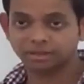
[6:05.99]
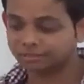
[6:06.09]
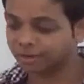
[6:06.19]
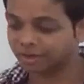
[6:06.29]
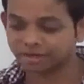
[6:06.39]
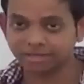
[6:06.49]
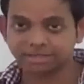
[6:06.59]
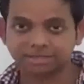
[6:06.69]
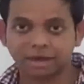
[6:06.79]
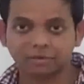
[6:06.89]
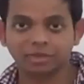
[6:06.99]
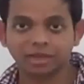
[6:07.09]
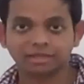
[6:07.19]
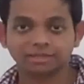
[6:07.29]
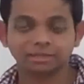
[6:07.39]
The button is
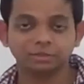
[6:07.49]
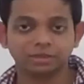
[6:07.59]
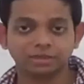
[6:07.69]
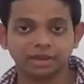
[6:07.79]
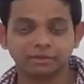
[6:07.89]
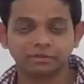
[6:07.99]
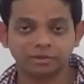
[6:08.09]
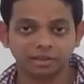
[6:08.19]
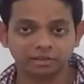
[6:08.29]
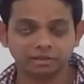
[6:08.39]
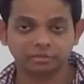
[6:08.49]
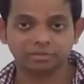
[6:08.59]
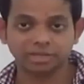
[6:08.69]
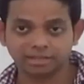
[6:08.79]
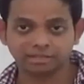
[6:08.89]
down there so you can get regular
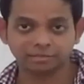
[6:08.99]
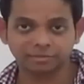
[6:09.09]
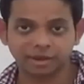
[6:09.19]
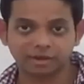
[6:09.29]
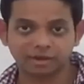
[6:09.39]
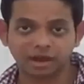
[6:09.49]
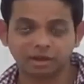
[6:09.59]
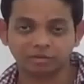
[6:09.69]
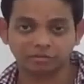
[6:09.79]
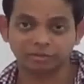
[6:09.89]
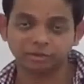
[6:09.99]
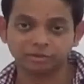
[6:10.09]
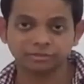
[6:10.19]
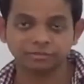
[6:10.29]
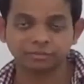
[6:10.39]
updates about our videos.